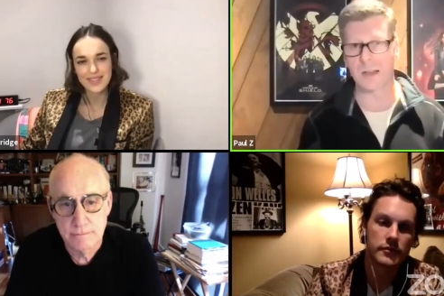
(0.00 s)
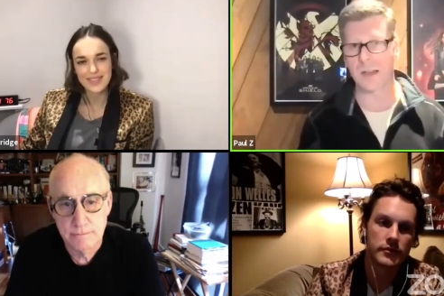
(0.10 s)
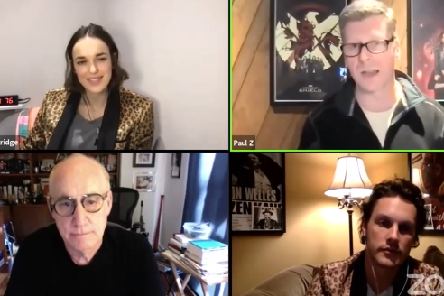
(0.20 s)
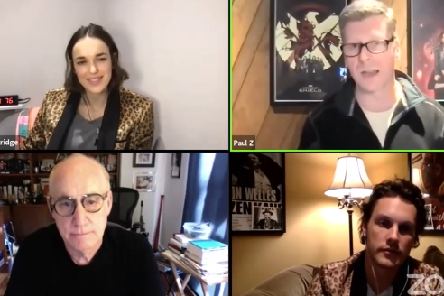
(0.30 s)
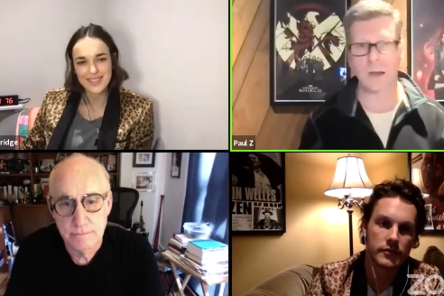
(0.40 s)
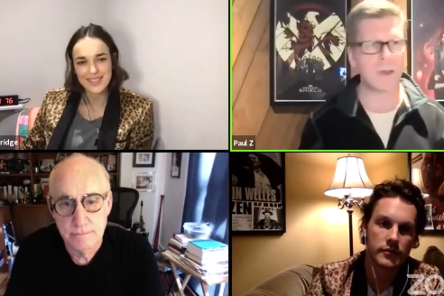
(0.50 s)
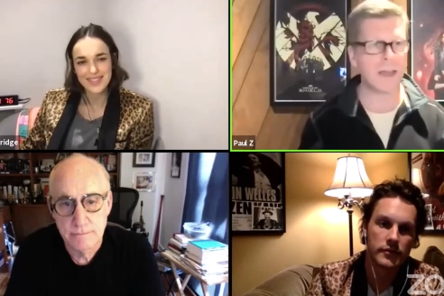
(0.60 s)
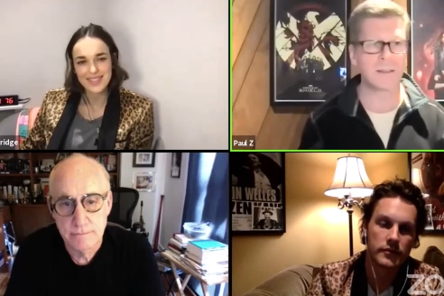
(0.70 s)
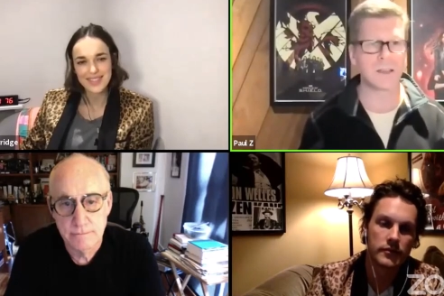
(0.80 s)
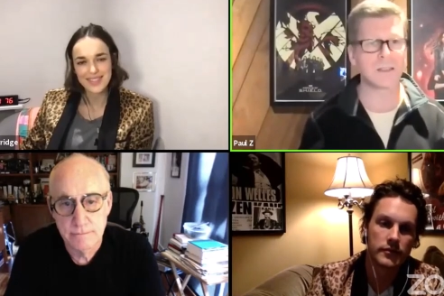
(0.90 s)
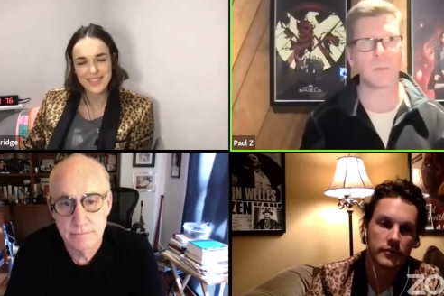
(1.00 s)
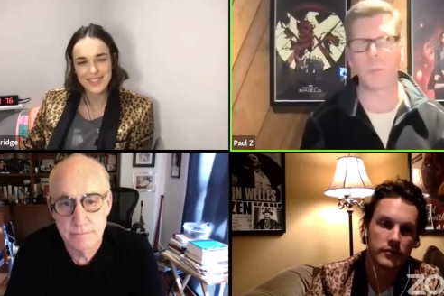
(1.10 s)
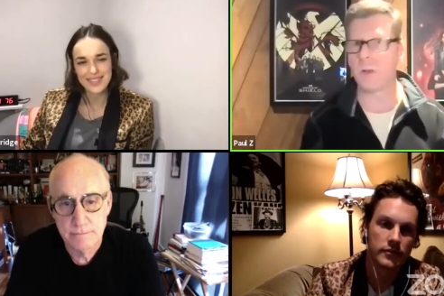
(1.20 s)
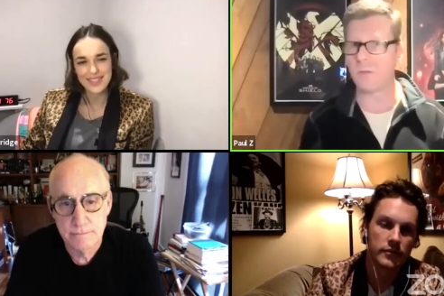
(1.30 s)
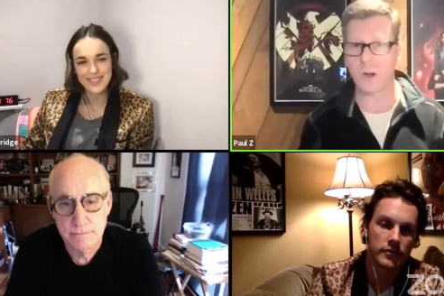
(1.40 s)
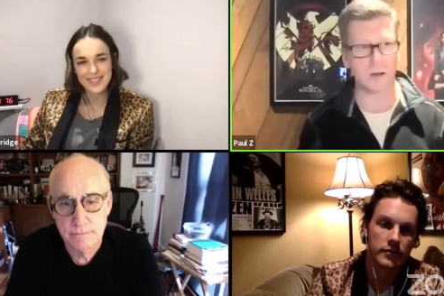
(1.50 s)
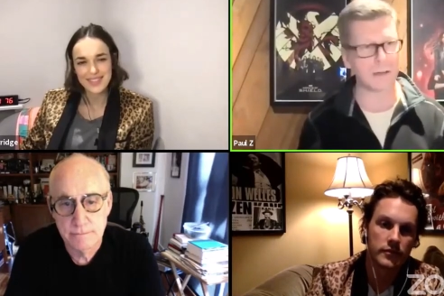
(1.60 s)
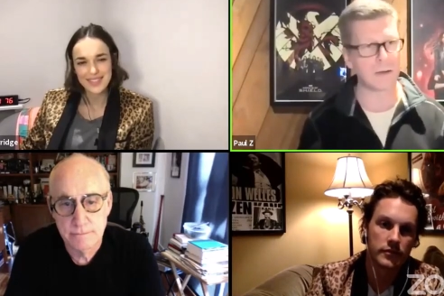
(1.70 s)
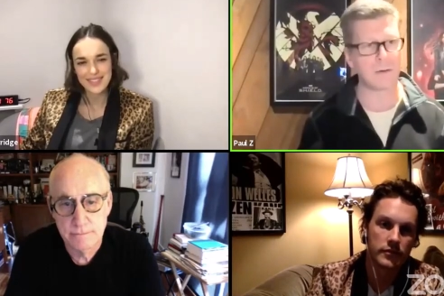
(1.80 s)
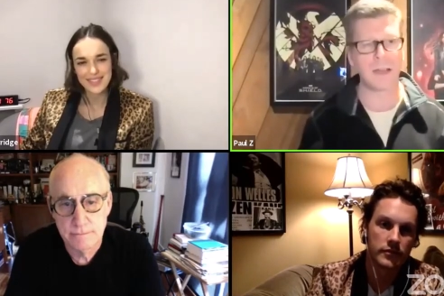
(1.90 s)
Speaker 1: and and i read sunset boulevard
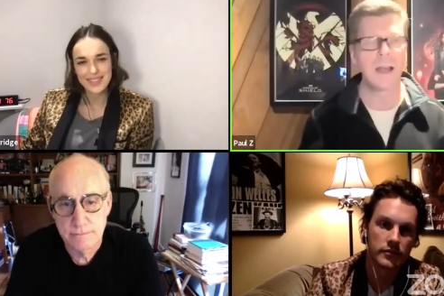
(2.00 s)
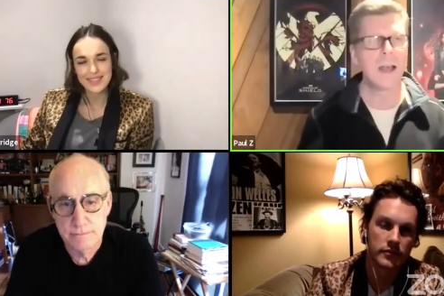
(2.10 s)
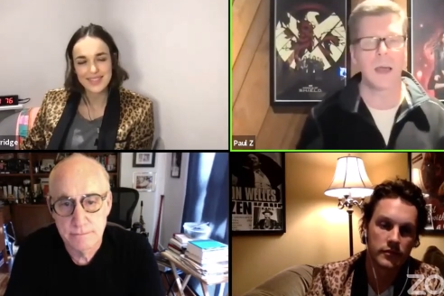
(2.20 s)
and i read